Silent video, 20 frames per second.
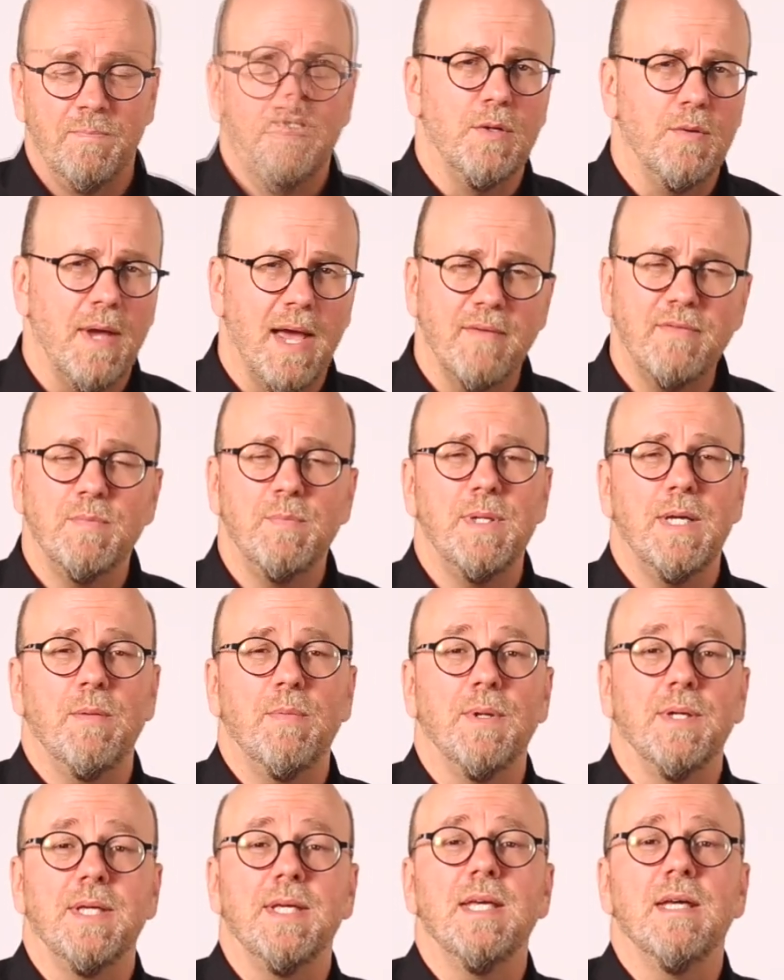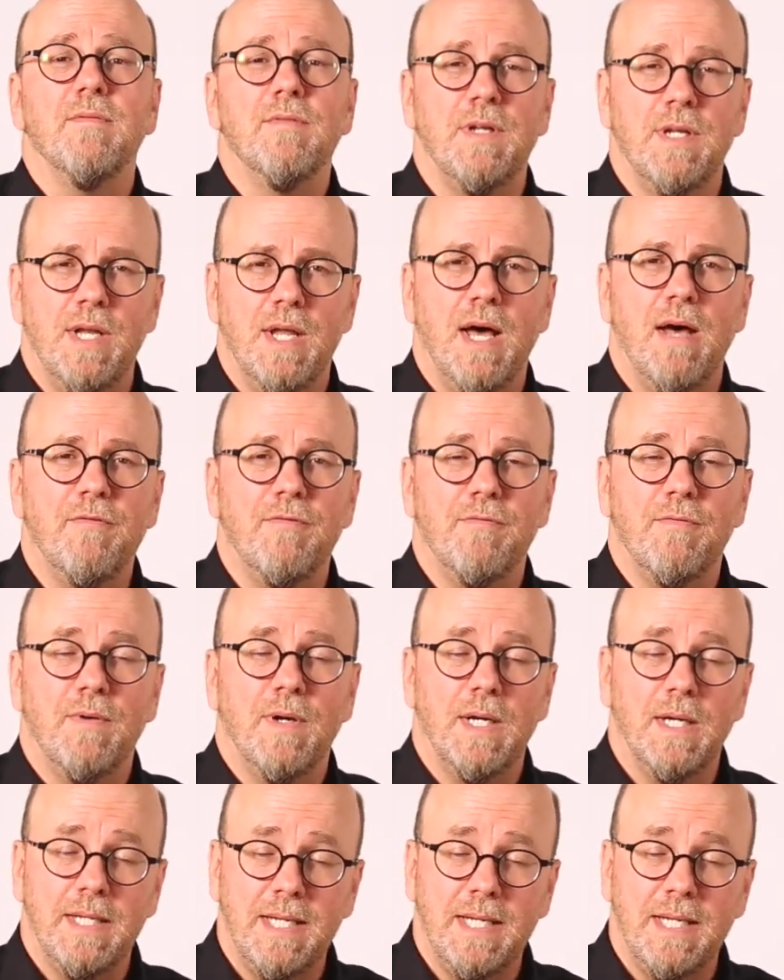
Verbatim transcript: You have to be able to give enough uh,